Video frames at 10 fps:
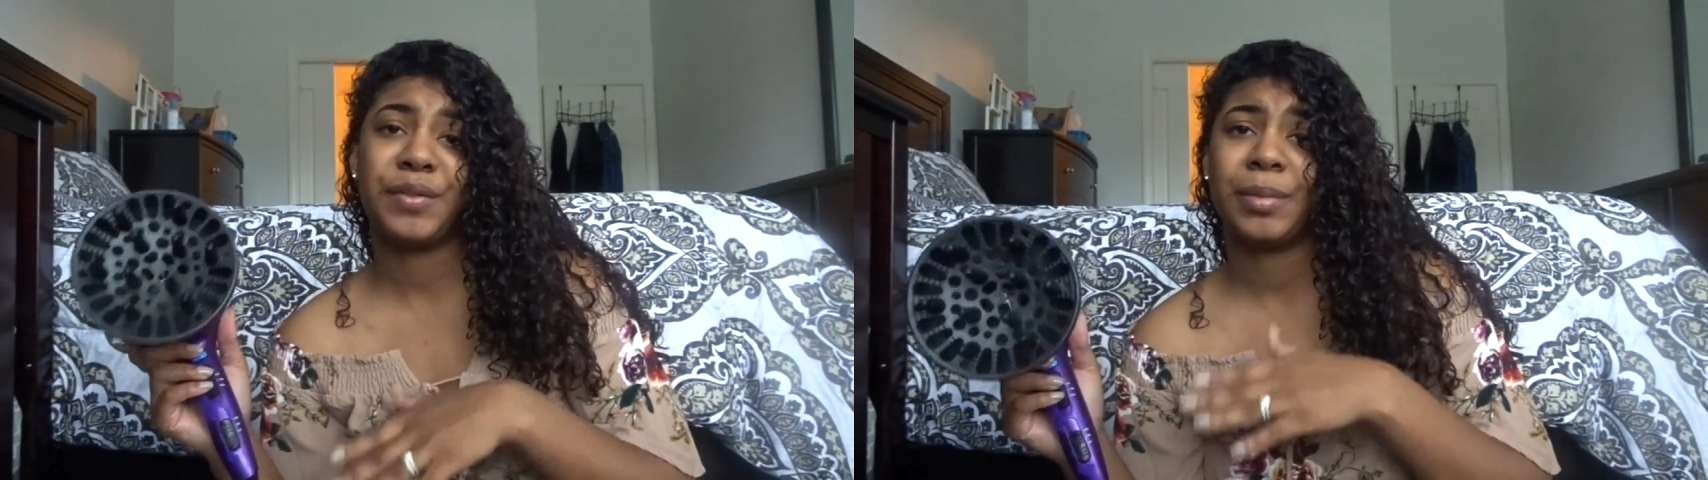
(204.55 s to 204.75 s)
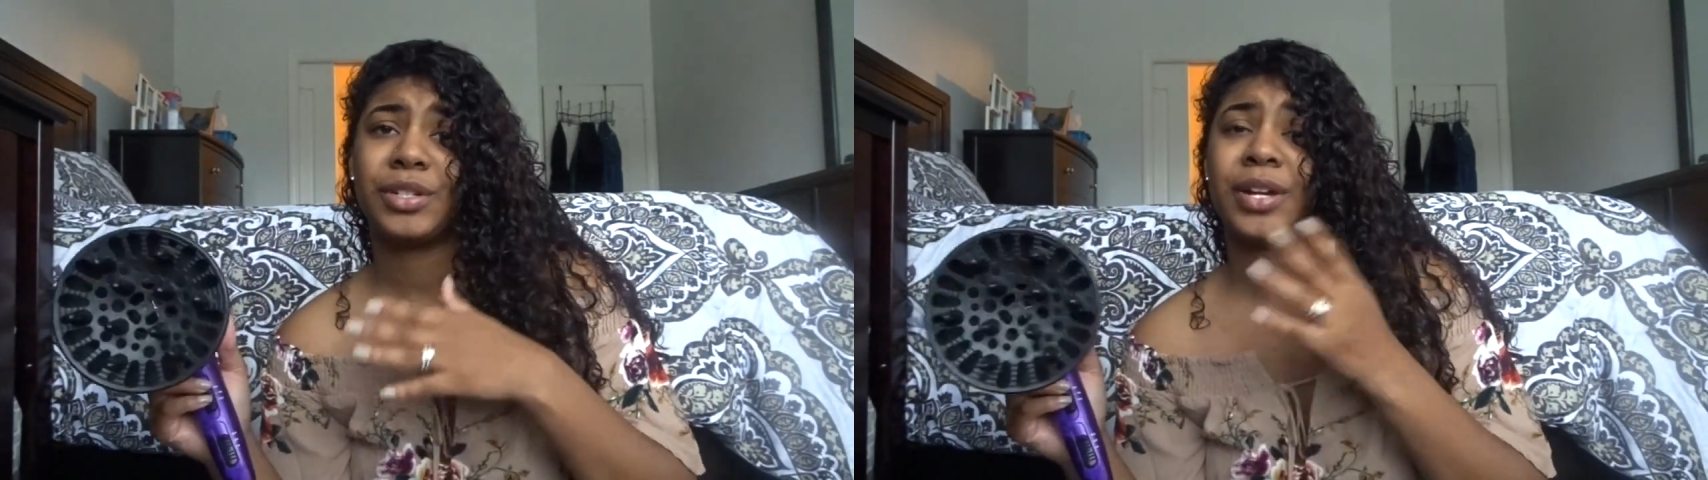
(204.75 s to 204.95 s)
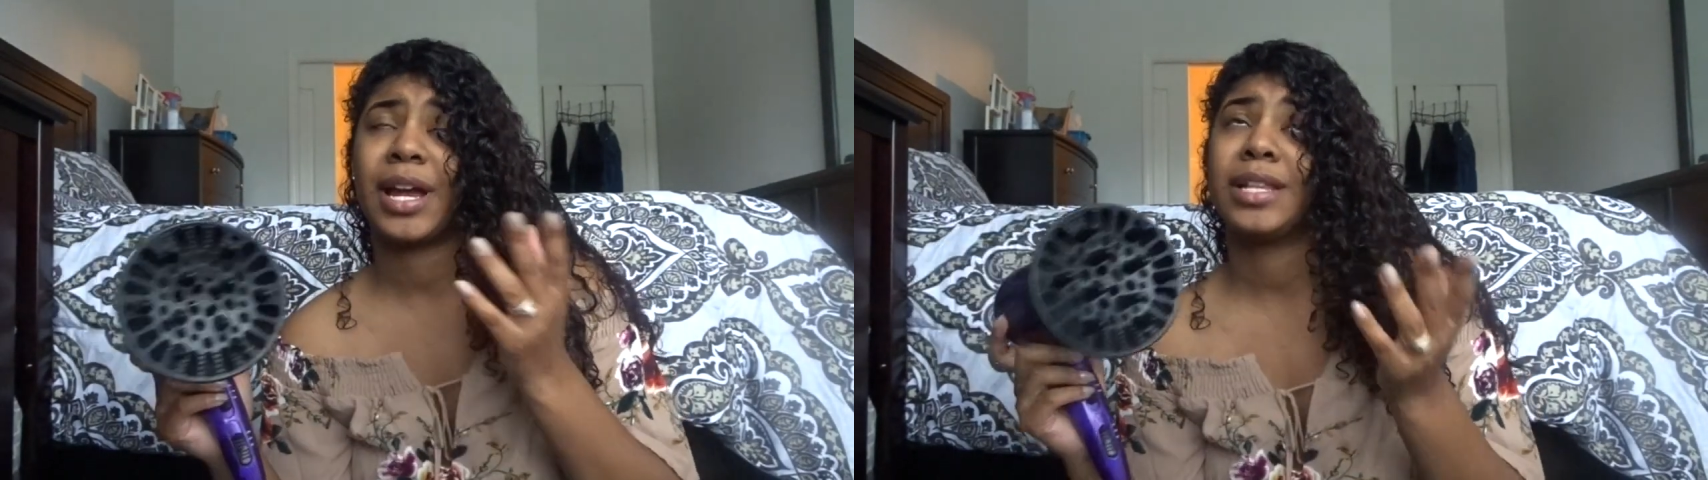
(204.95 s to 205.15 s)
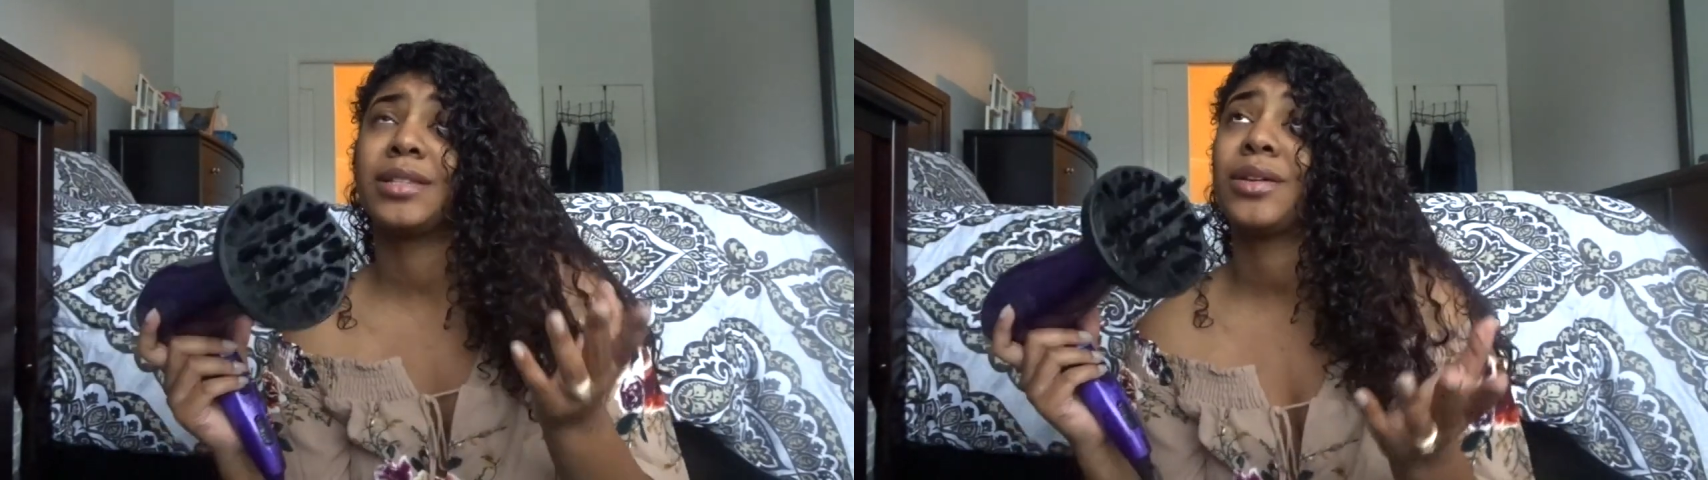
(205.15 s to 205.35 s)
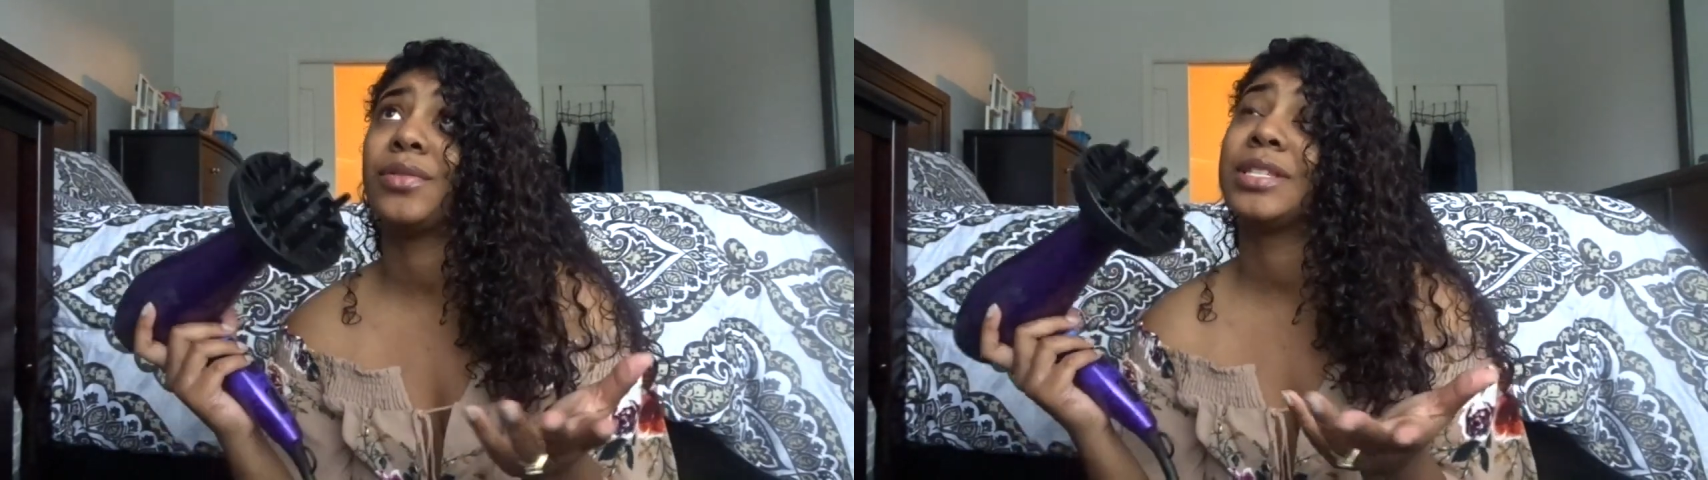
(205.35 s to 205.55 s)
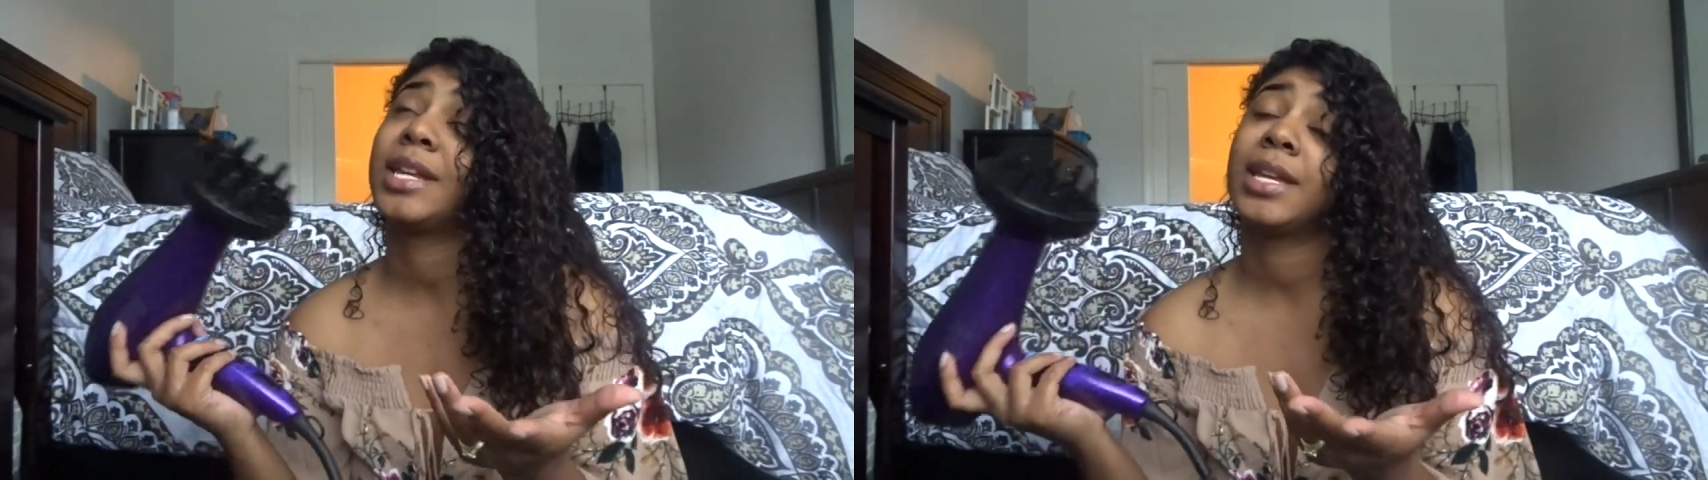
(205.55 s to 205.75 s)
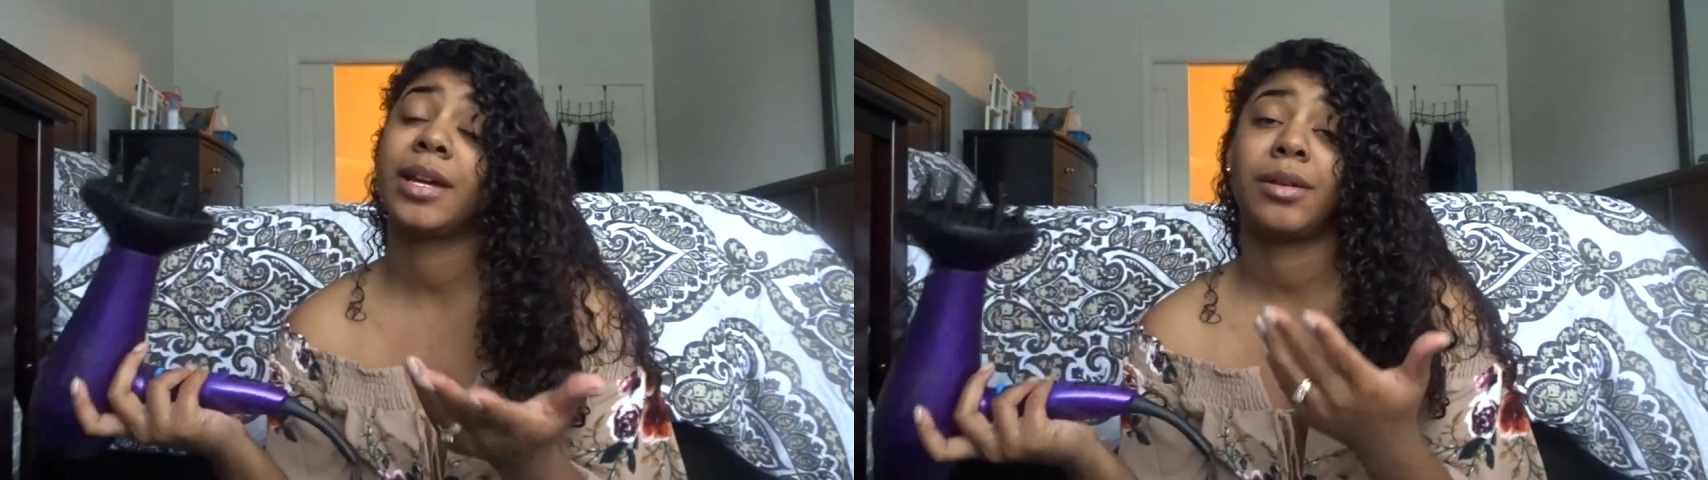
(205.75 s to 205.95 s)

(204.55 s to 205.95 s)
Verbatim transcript: Every blow dryer has its own setting.